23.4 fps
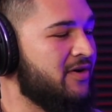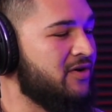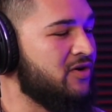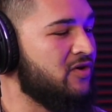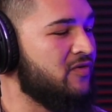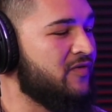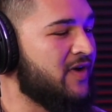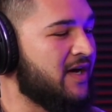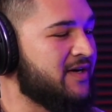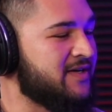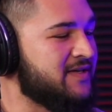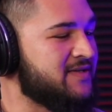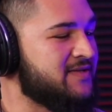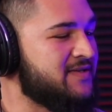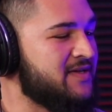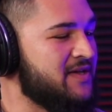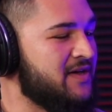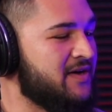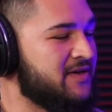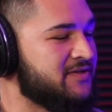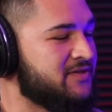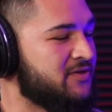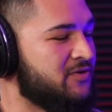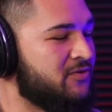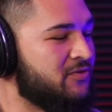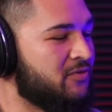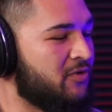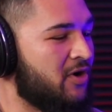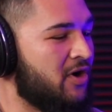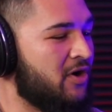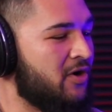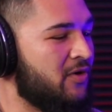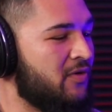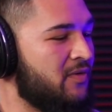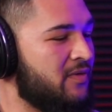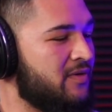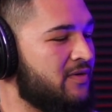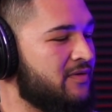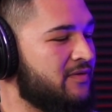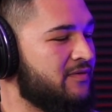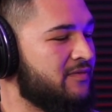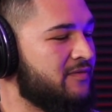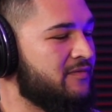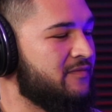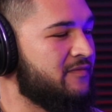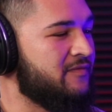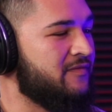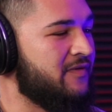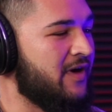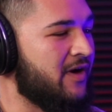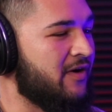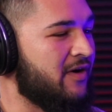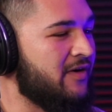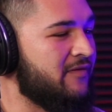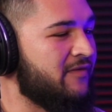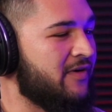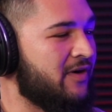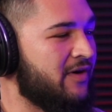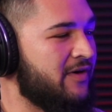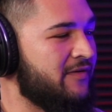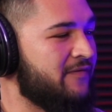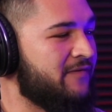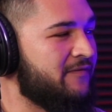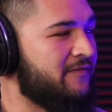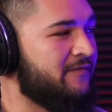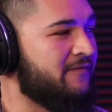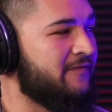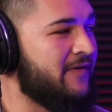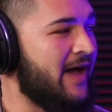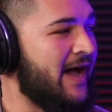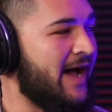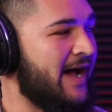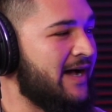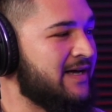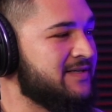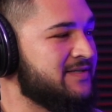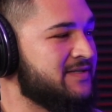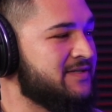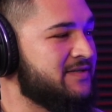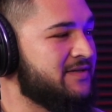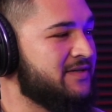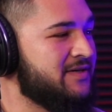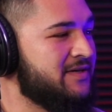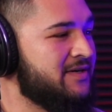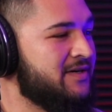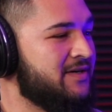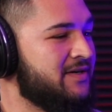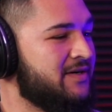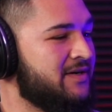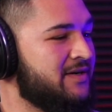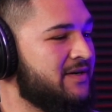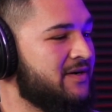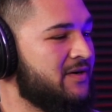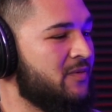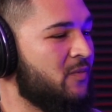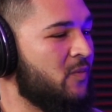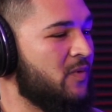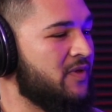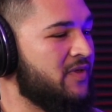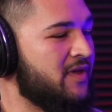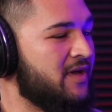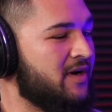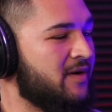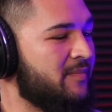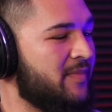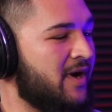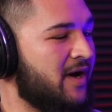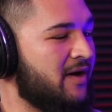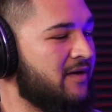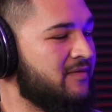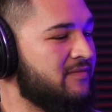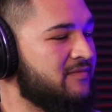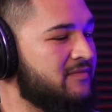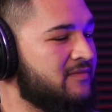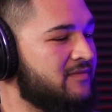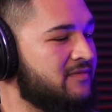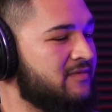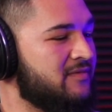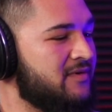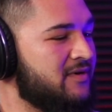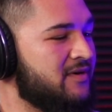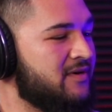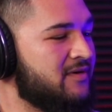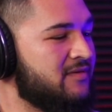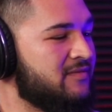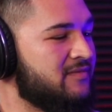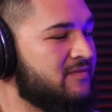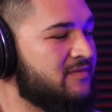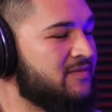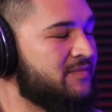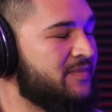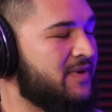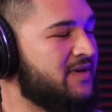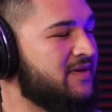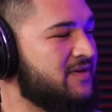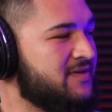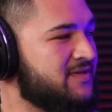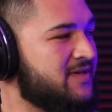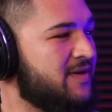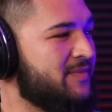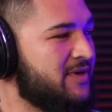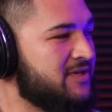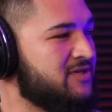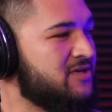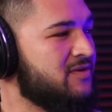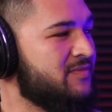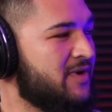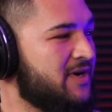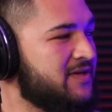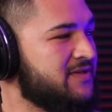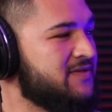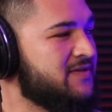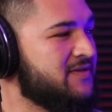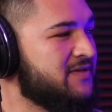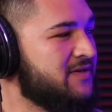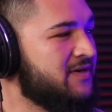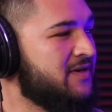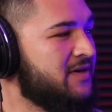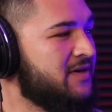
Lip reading: You've got to see us grow very, very fast within about 2 months?